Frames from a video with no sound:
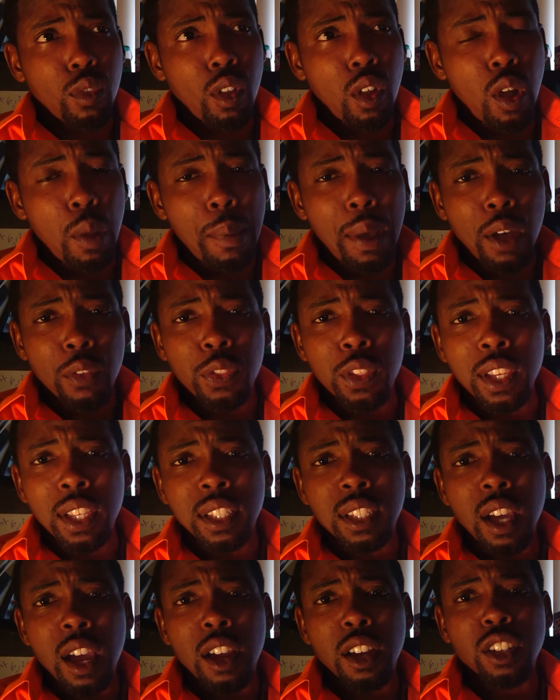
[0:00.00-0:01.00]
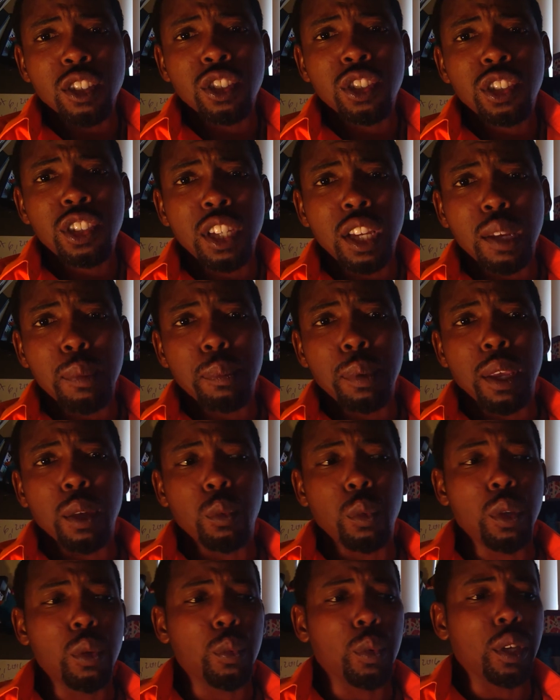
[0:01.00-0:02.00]
about the entire ship. And
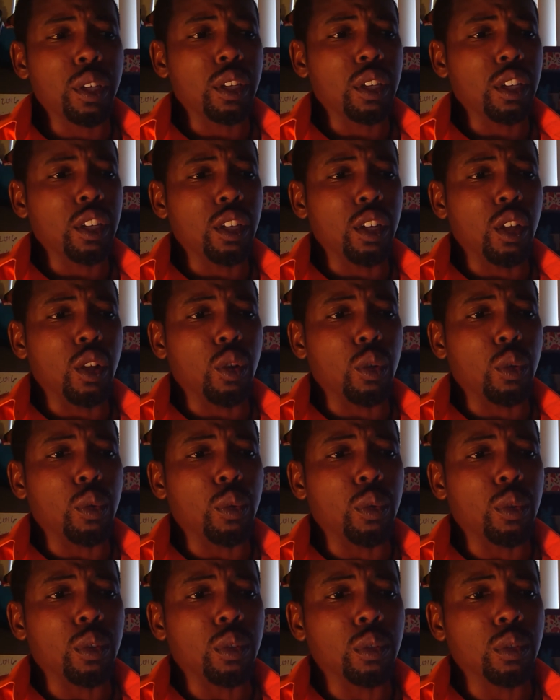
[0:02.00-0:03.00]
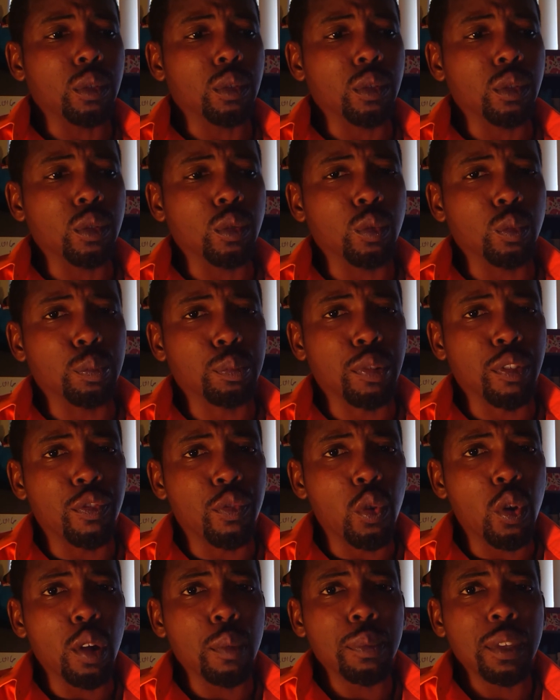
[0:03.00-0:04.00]
we would,
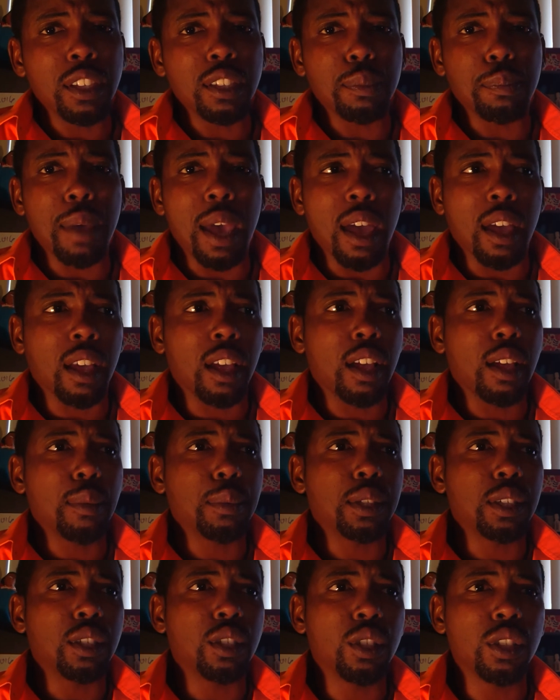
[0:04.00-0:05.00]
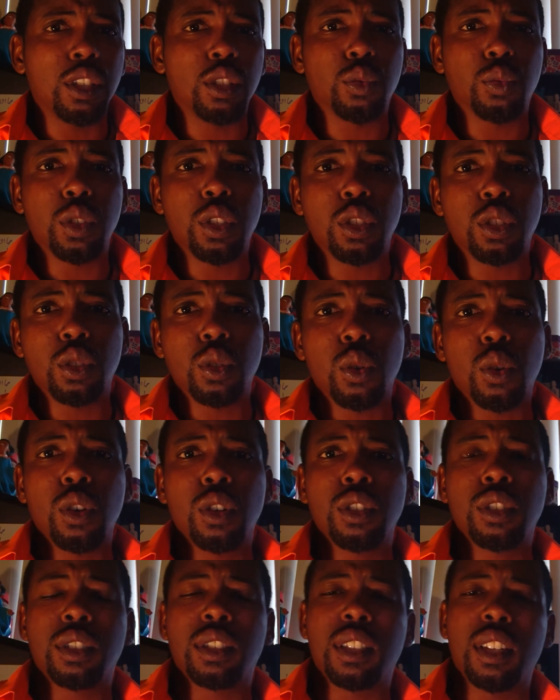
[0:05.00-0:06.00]
perform these backups and do these
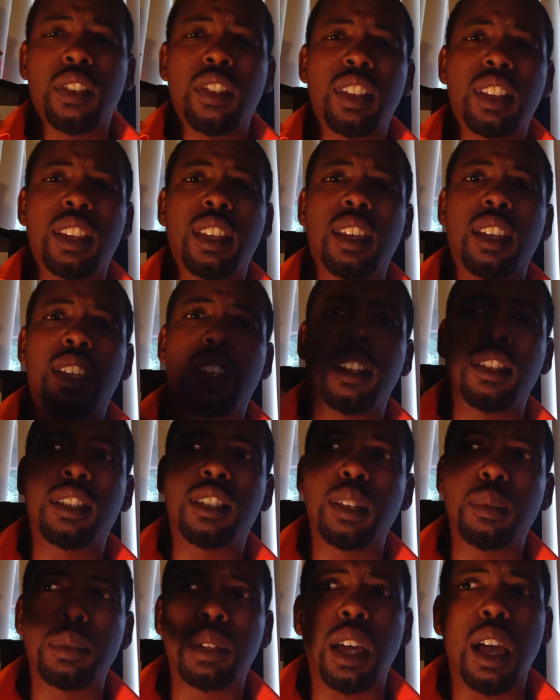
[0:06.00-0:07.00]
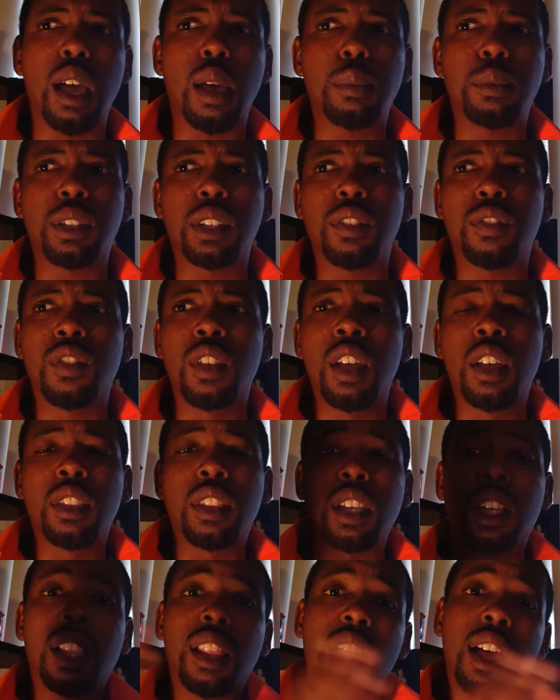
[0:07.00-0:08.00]
restores and everything. And sometimes if
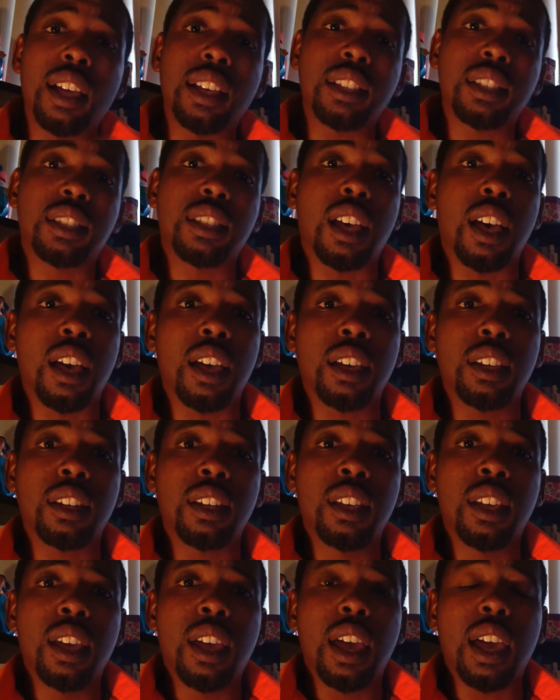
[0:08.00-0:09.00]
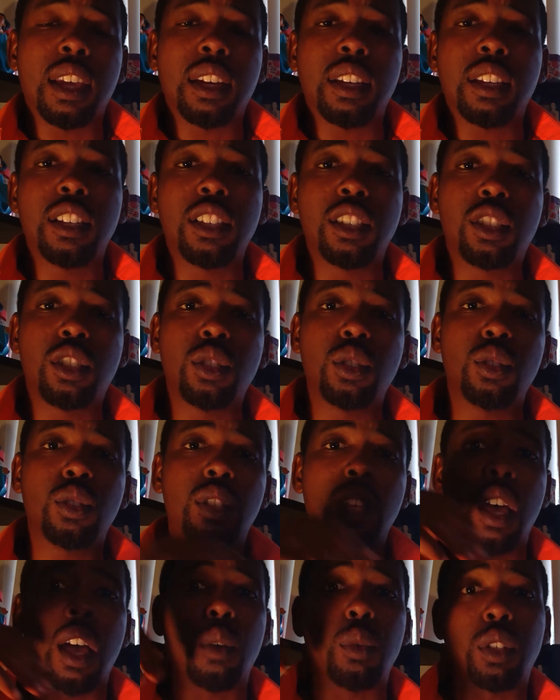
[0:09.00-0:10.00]
the client side had
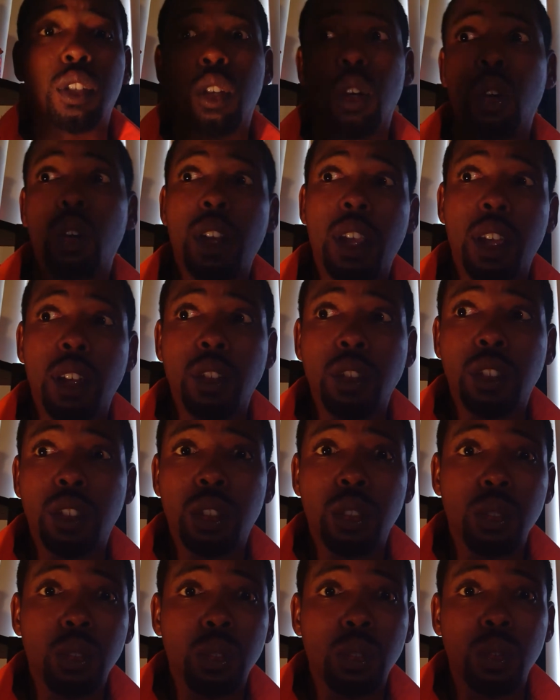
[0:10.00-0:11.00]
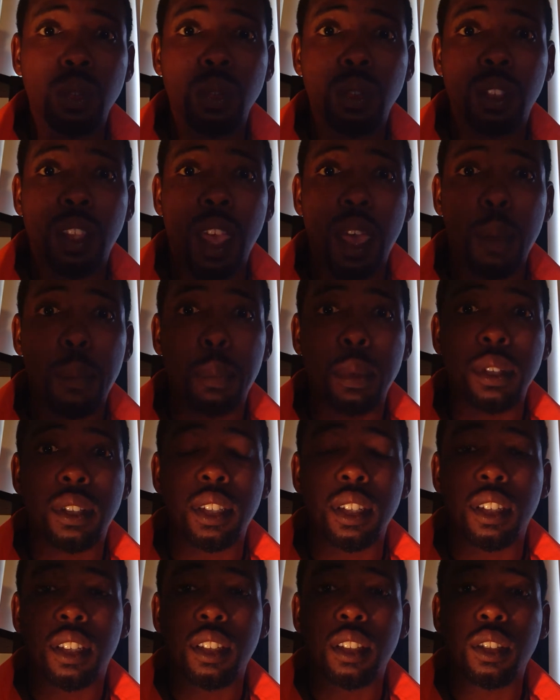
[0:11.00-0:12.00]
issues, I would go down to that
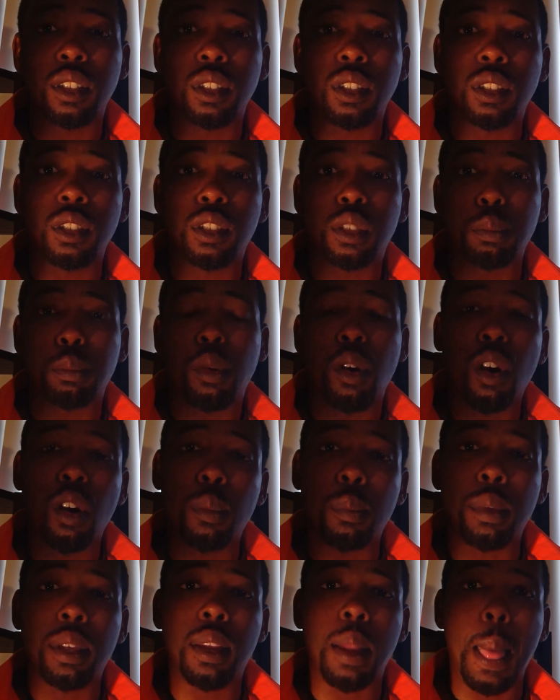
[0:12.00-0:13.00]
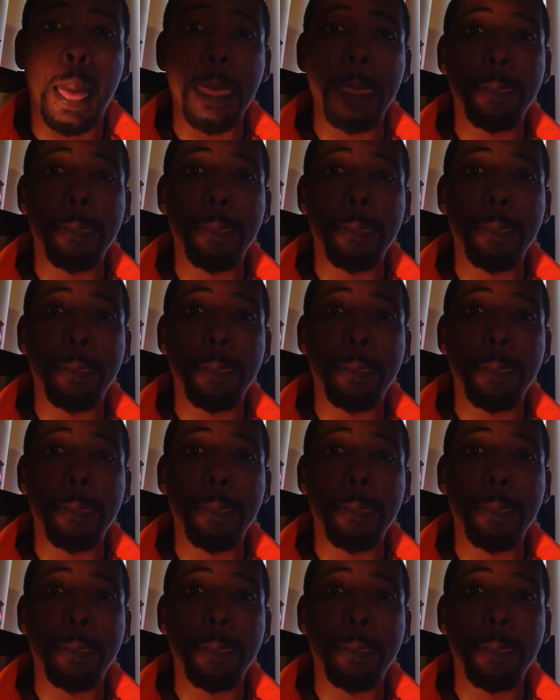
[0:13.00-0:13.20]
particular department,